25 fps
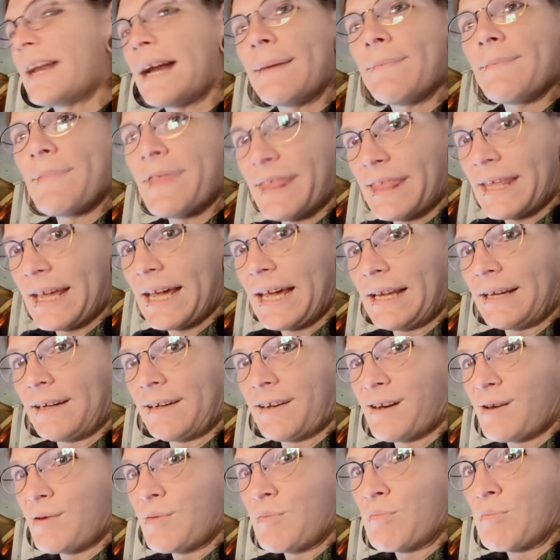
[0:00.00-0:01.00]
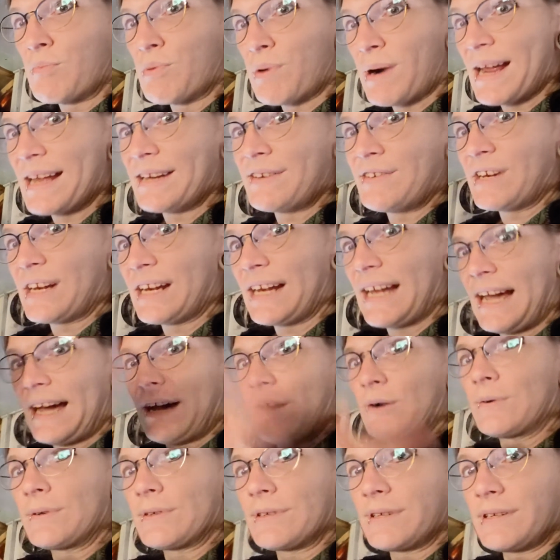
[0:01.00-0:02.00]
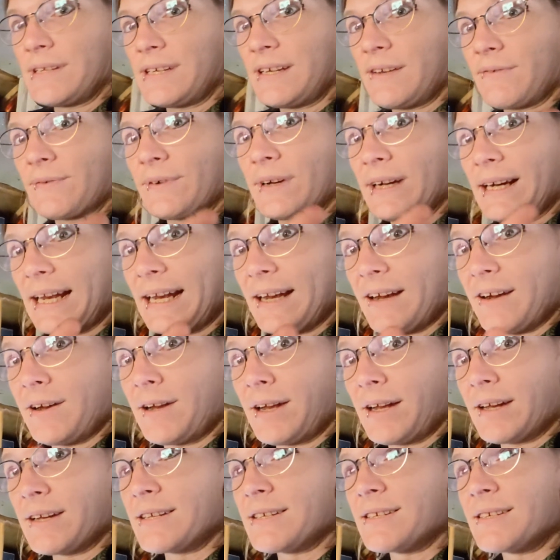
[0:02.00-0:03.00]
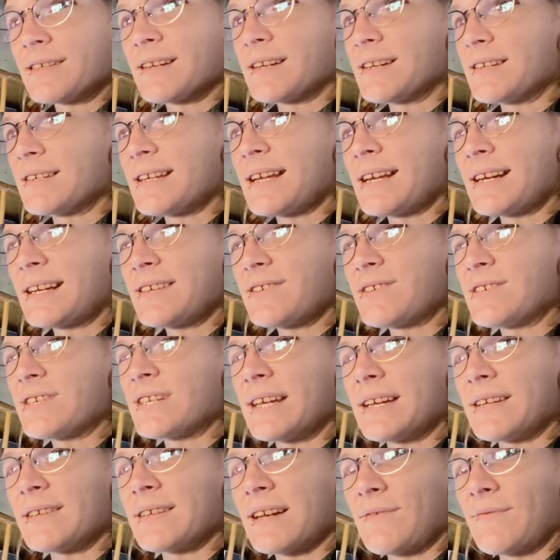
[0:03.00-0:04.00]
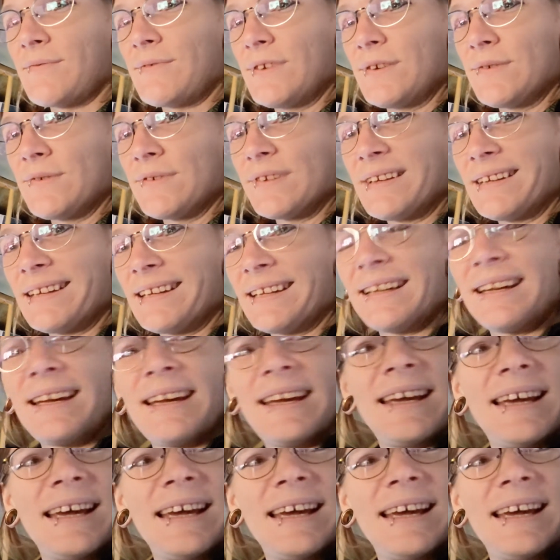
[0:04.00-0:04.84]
I'm then branching out to different areas, because then it just gets confusing.